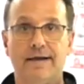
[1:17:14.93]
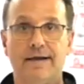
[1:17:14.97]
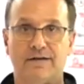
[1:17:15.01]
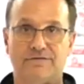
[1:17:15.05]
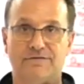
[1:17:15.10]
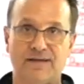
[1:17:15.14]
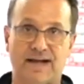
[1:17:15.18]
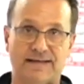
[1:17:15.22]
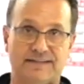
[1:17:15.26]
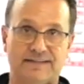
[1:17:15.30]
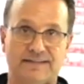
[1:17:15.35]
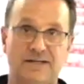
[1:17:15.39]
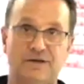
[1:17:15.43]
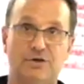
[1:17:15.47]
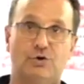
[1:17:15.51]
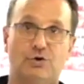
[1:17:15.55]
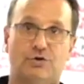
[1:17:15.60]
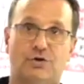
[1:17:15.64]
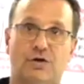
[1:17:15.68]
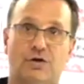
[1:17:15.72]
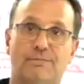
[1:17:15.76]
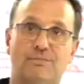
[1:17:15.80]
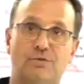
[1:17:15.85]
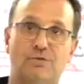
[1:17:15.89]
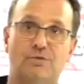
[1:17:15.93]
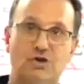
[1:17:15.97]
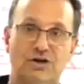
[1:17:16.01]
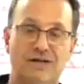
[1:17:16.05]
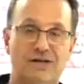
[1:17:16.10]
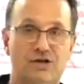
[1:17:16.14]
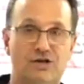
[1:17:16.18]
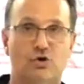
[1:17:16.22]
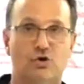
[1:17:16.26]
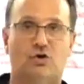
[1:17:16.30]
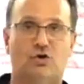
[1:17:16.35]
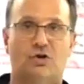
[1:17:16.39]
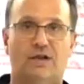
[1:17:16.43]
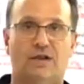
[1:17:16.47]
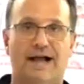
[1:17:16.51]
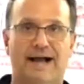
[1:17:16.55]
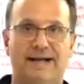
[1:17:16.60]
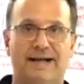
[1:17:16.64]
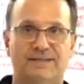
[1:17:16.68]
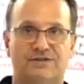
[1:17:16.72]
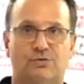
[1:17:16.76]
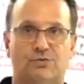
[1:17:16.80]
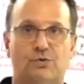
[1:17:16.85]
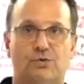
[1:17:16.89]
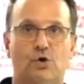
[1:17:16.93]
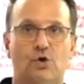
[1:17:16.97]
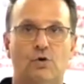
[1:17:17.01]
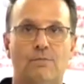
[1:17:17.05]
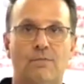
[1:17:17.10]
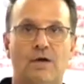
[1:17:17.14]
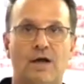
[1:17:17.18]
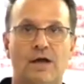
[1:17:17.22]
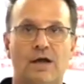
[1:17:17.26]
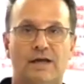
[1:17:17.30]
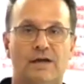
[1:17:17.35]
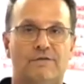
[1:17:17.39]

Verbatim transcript: if that's in your community, your classroom,